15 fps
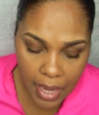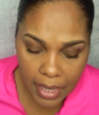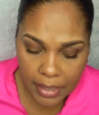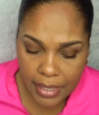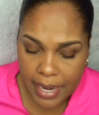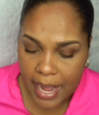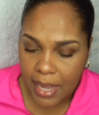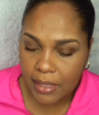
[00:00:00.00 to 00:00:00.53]

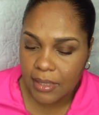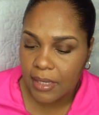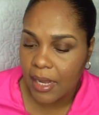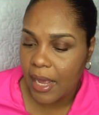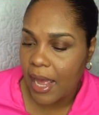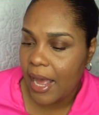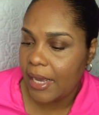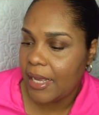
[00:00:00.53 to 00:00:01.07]
Next
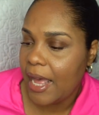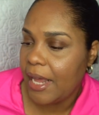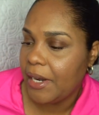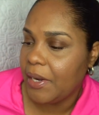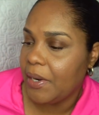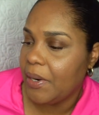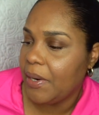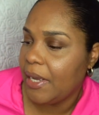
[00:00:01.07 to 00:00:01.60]
I got
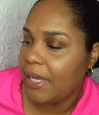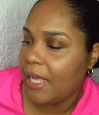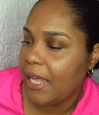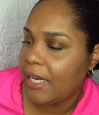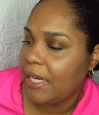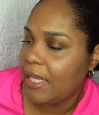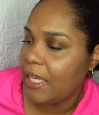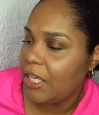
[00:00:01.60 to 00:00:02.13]
her a
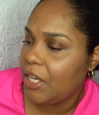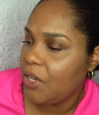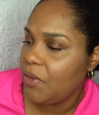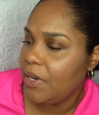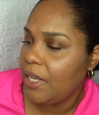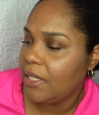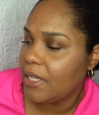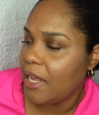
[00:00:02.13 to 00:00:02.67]
Cuddly
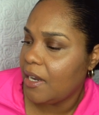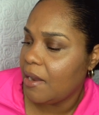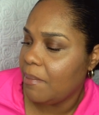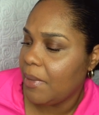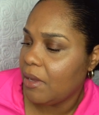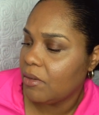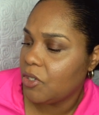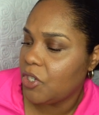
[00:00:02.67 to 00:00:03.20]
Cuties in the
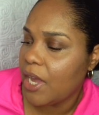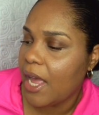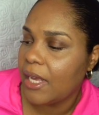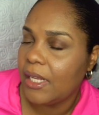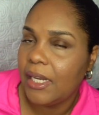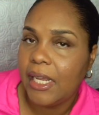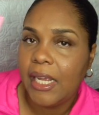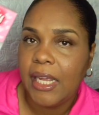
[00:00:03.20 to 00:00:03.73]
milk
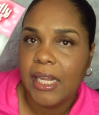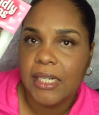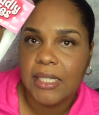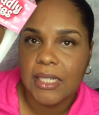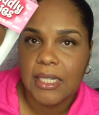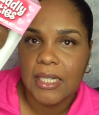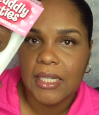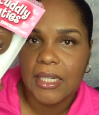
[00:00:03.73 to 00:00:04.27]

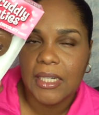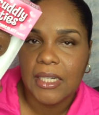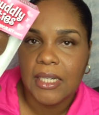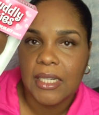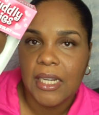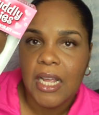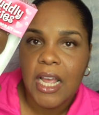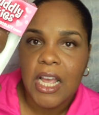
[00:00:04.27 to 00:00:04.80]
chocolate.
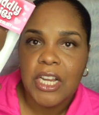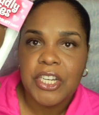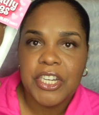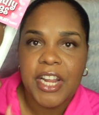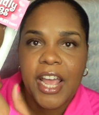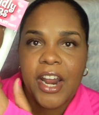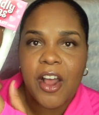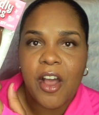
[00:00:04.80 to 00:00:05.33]

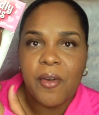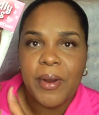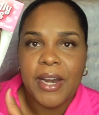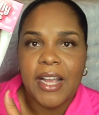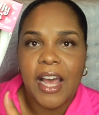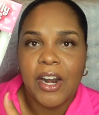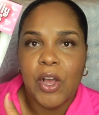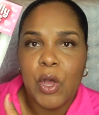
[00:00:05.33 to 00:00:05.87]
She had
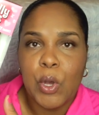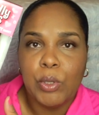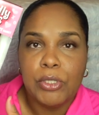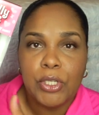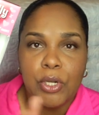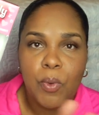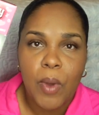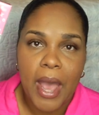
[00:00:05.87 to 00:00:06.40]
already got a hold
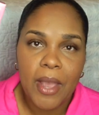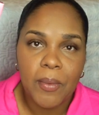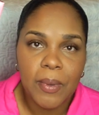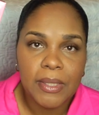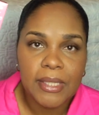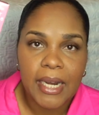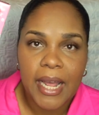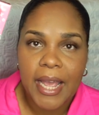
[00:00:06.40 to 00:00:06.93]
to the white
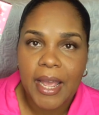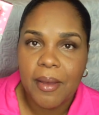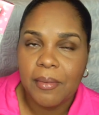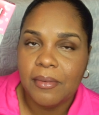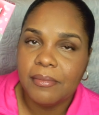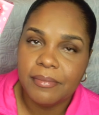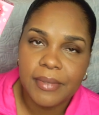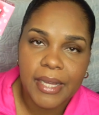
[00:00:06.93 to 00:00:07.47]
one that I had
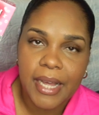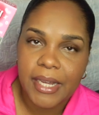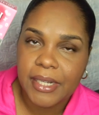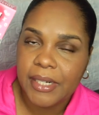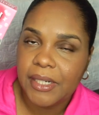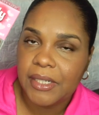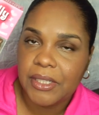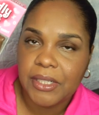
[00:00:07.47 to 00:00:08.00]
got
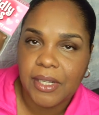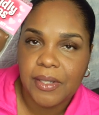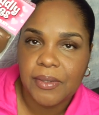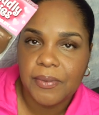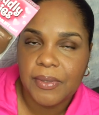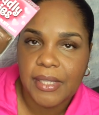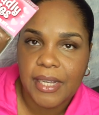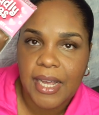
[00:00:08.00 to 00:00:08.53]
her,
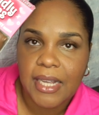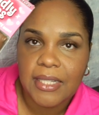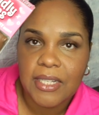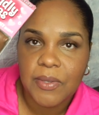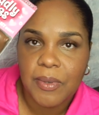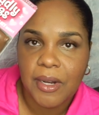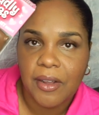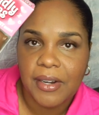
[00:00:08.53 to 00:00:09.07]
so yeah, I
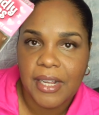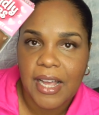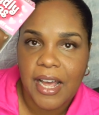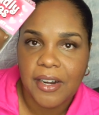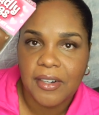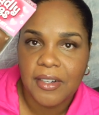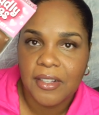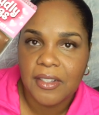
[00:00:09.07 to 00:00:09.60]
just went on and
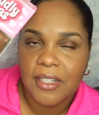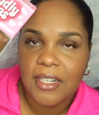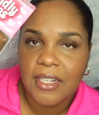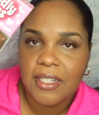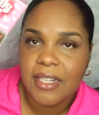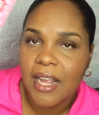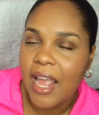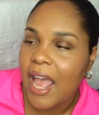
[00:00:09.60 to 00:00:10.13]
got her another,
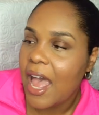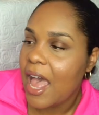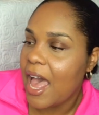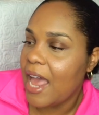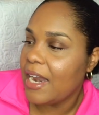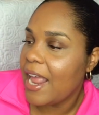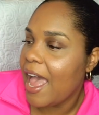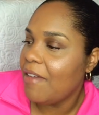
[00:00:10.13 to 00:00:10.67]
because
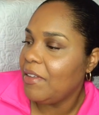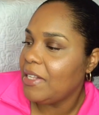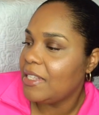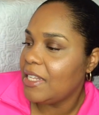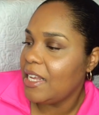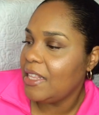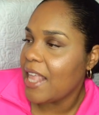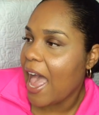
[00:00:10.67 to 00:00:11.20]
I haven't
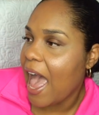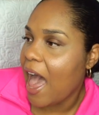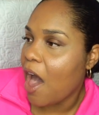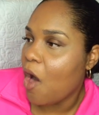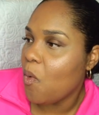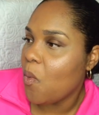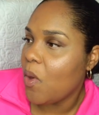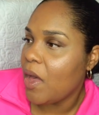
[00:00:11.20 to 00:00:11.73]
seen the
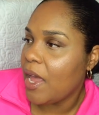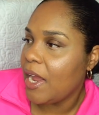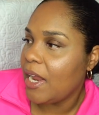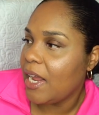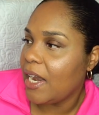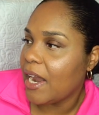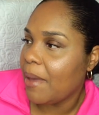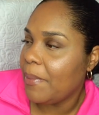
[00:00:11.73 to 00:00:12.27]
owl one
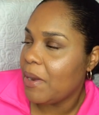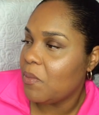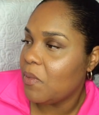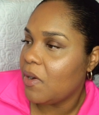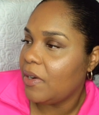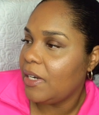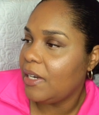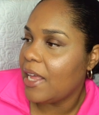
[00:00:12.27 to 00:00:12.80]
and I've been
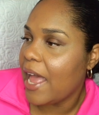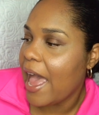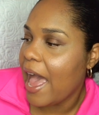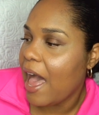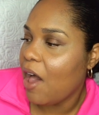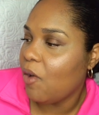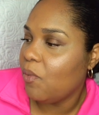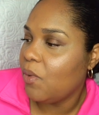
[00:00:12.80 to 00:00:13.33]
wanting the
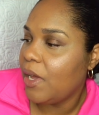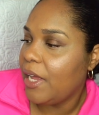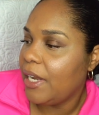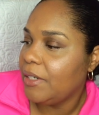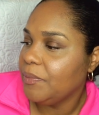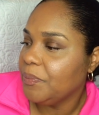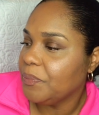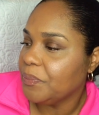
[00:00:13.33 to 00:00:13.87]
owl
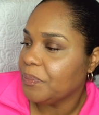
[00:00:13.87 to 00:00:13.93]
one.